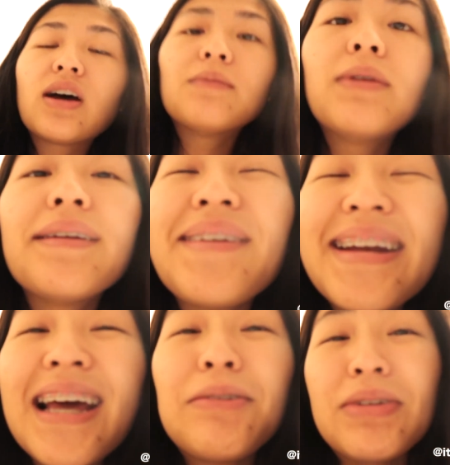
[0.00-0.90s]
job. But
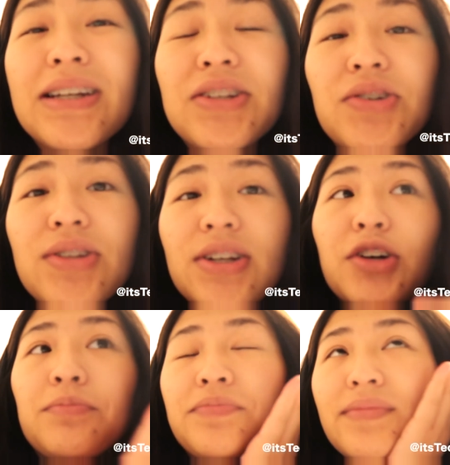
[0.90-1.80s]
right now I'm gonna do a
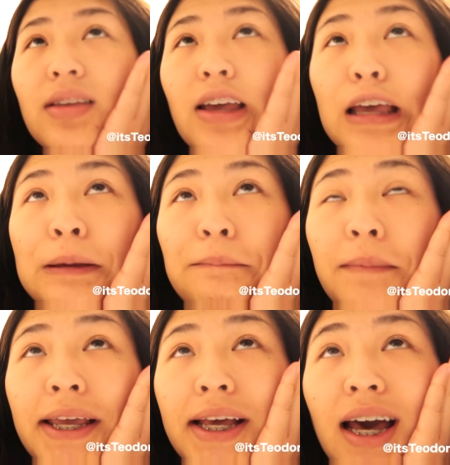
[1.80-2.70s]
little
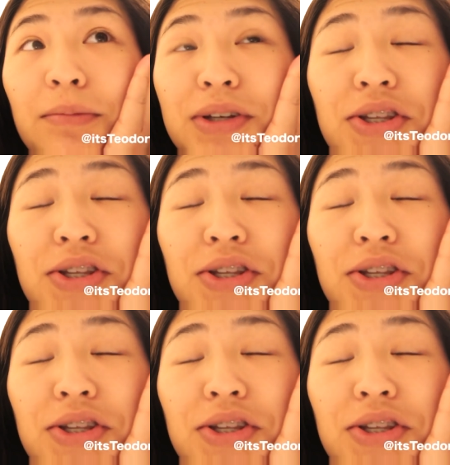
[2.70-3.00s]
makeup